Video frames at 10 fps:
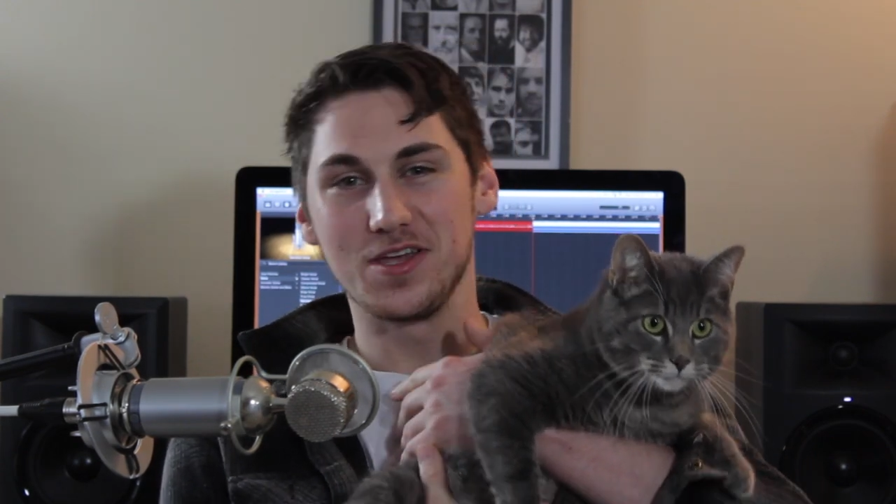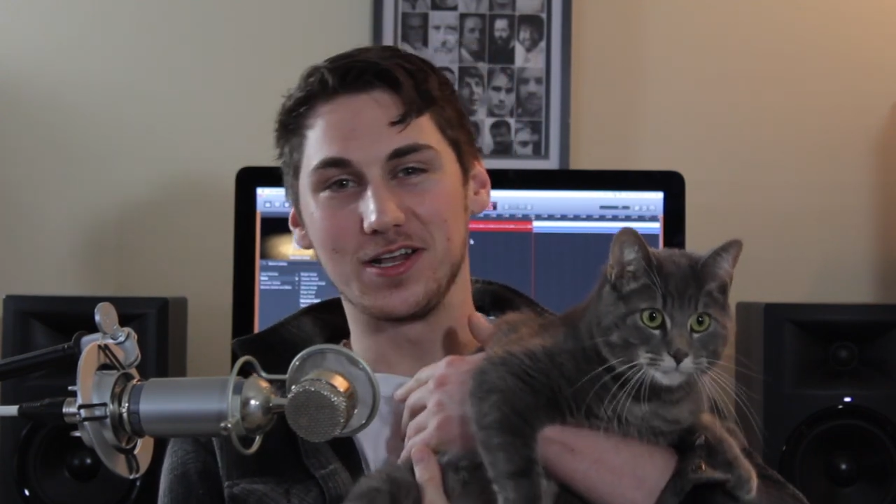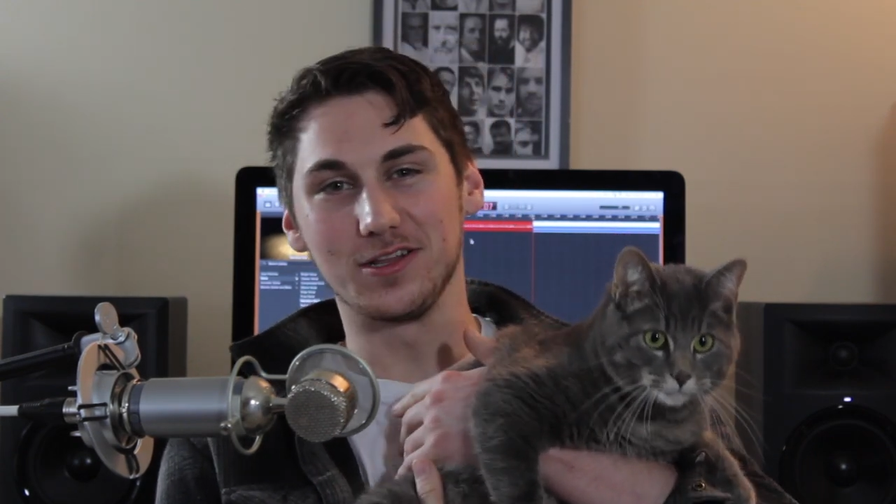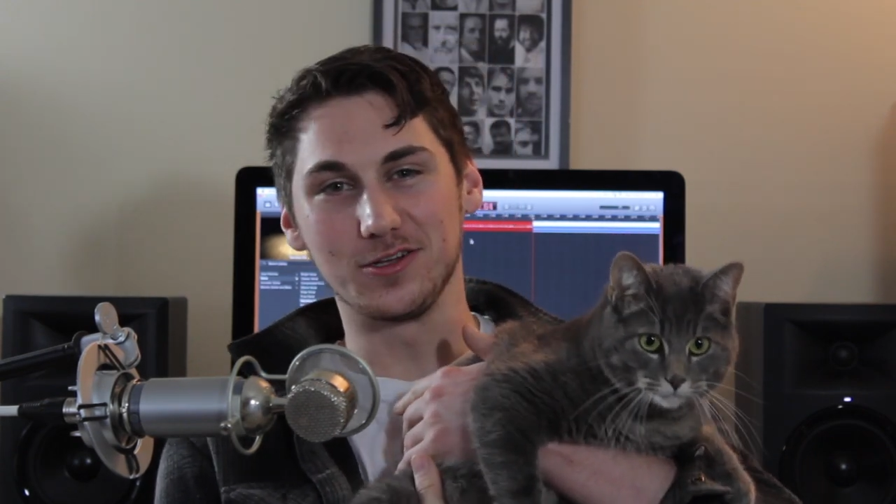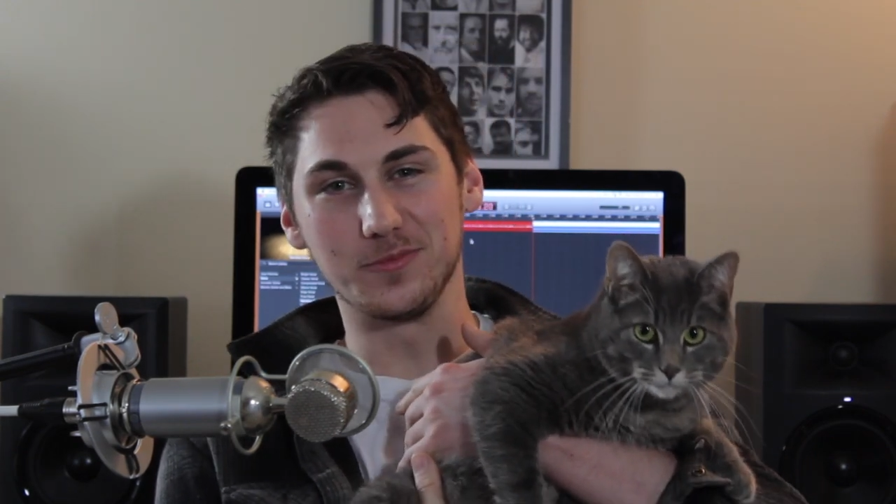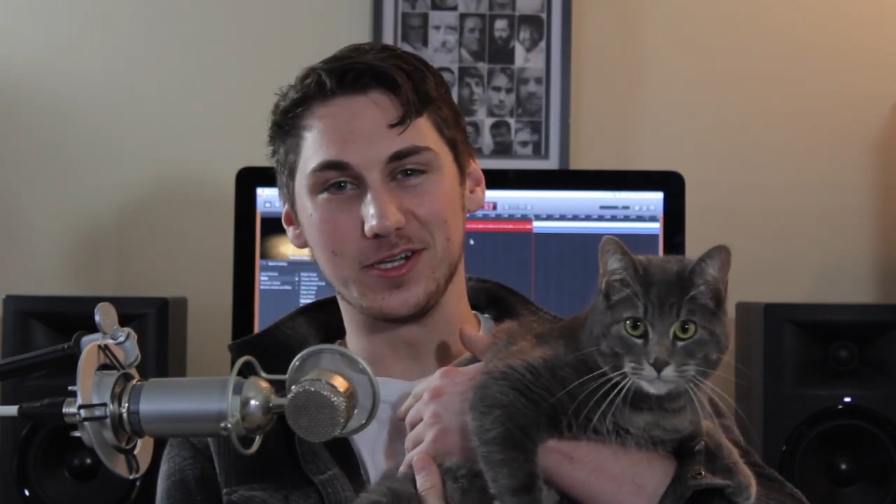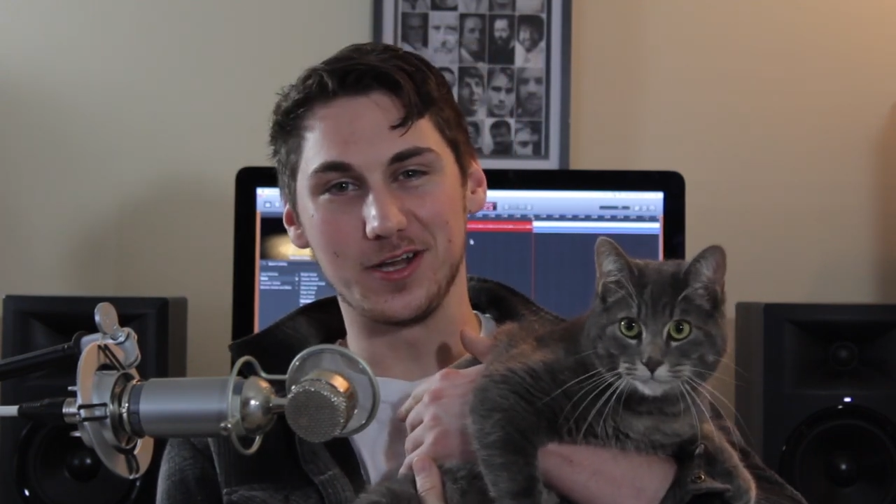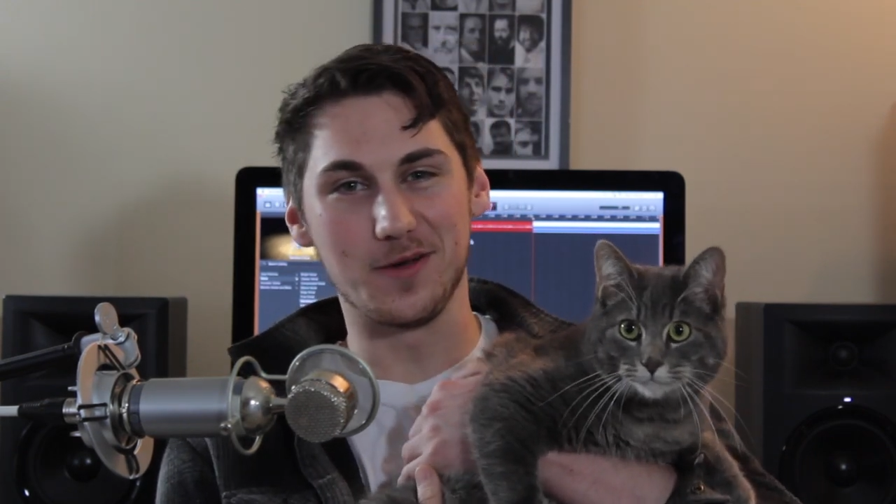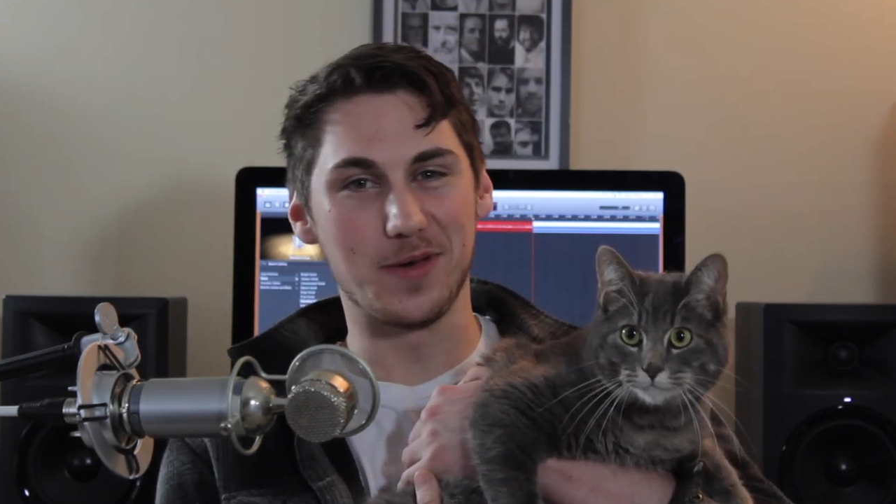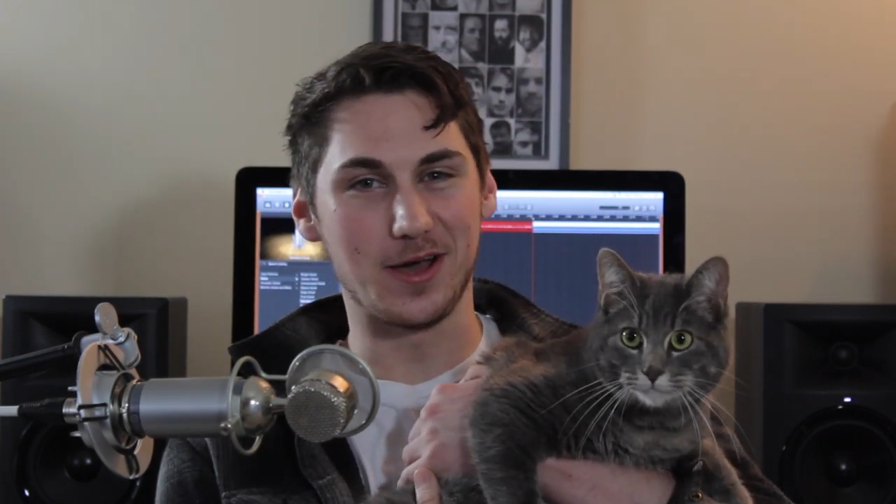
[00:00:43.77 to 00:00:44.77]
and a little
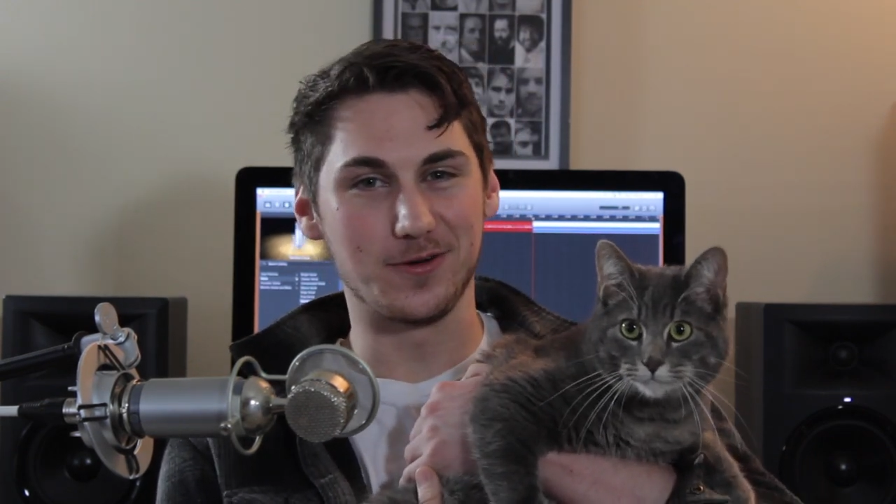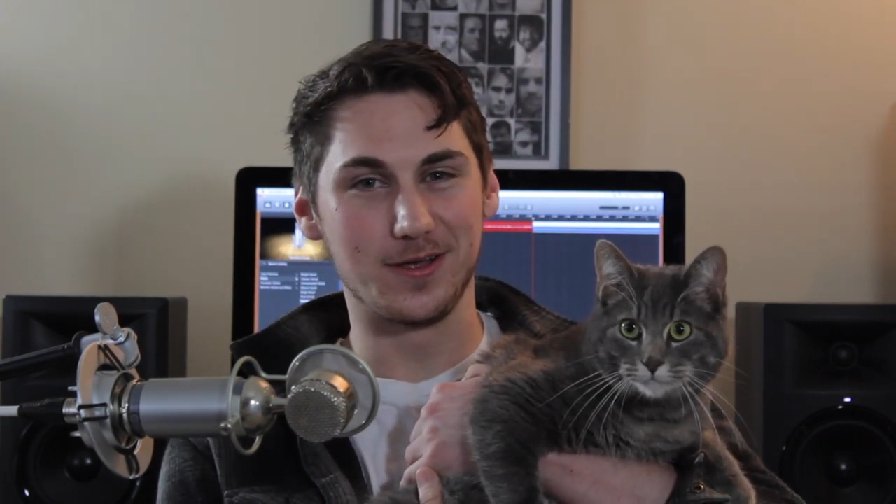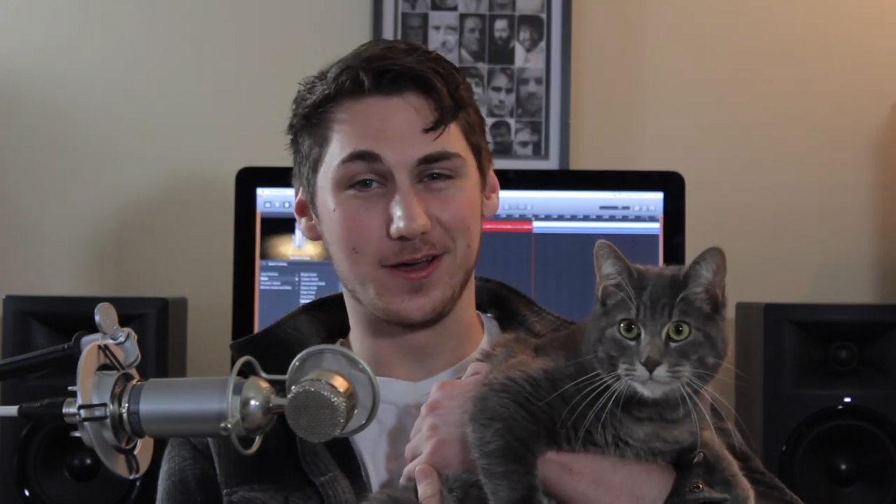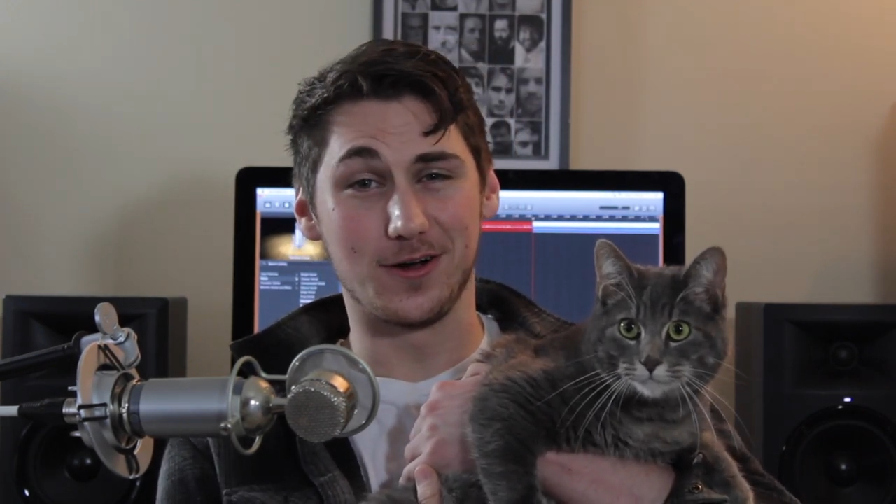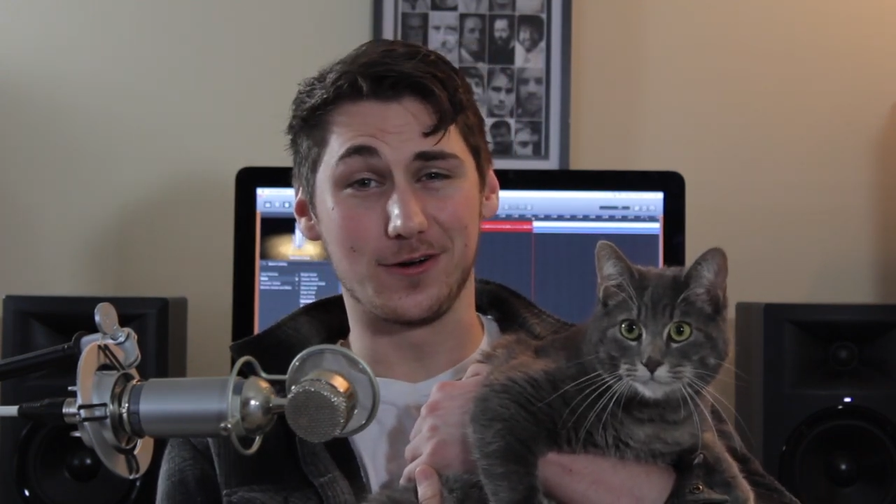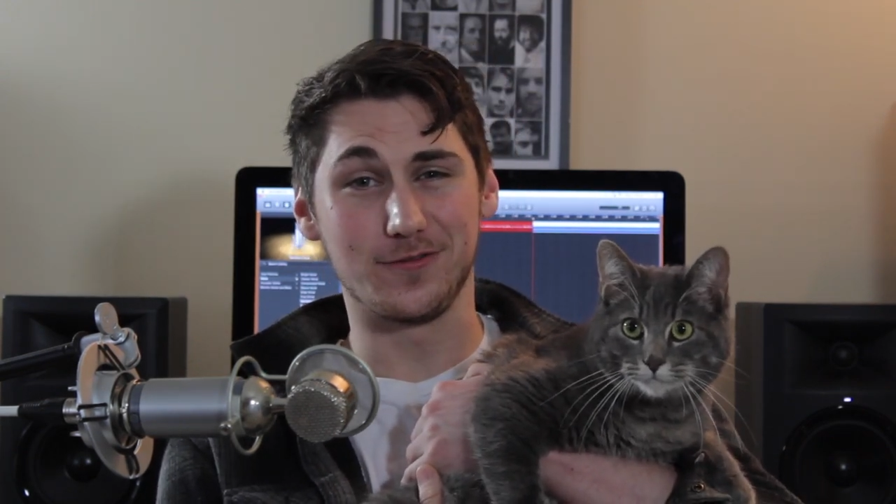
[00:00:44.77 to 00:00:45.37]
bit about our